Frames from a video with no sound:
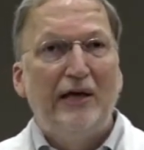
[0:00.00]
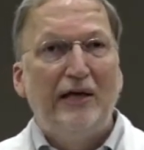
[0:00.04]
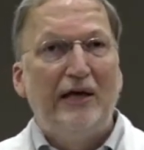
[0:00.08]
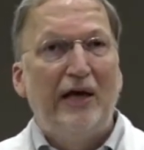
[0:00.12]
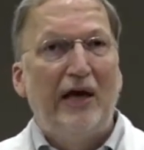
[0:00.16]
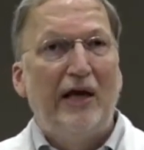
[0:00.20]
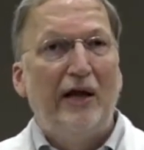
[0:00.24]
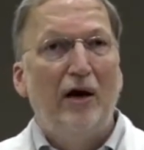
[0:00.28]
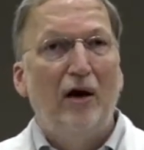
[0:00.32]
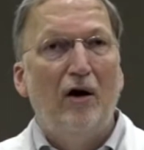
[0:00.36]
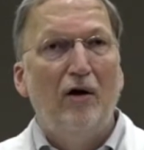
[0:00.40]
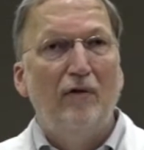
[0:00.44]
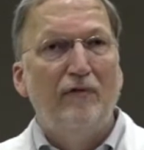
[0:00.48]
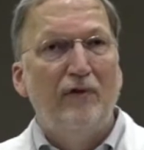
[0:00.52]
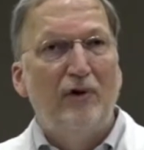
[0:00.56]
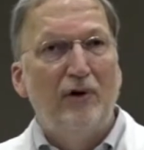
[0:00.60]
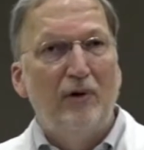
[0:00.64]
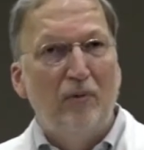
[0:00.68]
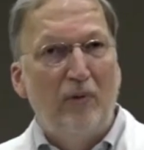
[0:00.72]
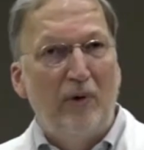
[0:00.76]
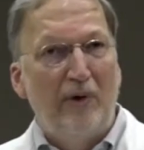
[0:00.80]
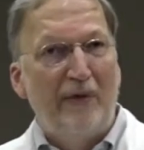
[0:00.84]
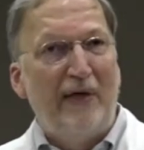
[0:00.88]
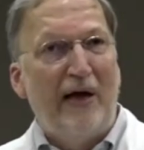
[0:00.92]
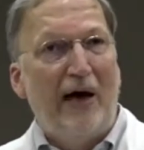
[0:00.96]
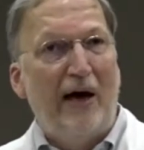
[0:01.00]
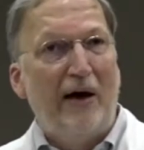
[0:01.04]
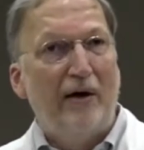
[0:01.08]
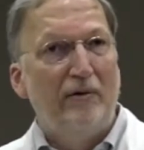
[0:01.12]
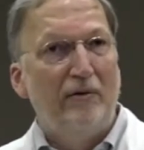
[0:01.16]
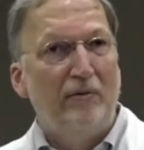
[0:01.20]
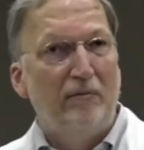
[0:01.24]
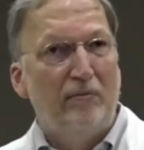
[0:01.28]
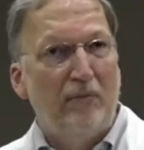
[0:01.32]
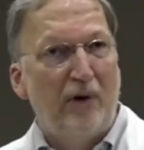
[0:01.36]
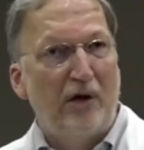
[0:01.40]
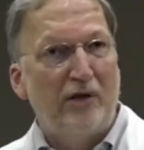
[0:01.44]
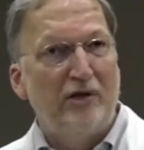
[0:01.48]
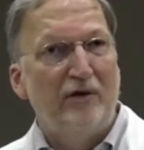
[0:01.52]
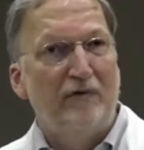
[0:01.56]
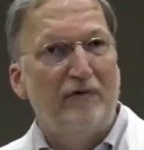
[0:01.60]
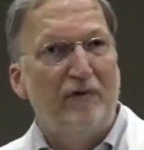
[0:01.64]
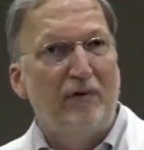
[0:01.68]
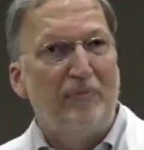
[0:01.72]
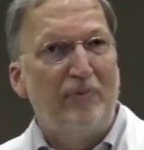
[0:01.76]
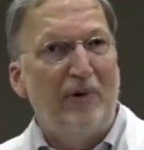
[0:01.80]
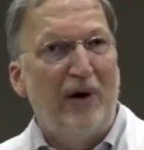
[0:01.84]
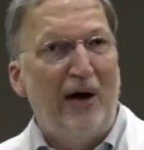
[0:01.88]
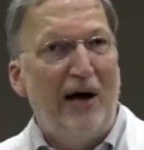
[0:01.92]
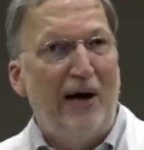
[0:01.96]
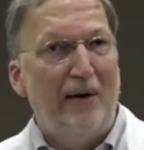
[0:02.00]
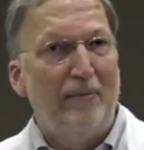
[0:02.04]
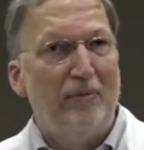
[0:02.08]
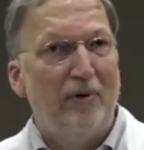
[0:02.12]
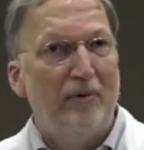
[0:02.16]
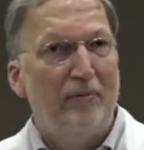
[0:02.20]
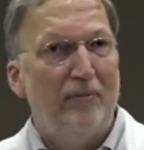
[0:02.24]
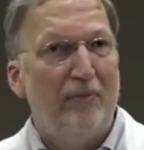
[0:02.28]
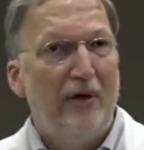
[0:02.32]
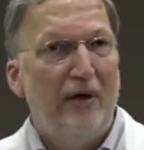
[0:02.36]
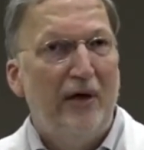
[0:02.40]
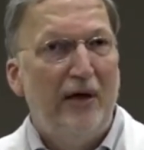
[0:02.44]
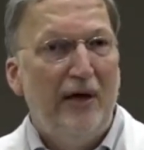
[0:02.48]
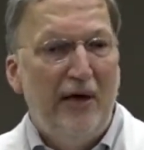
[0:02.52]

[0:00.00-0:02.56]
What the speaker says: get over it without much of a problem.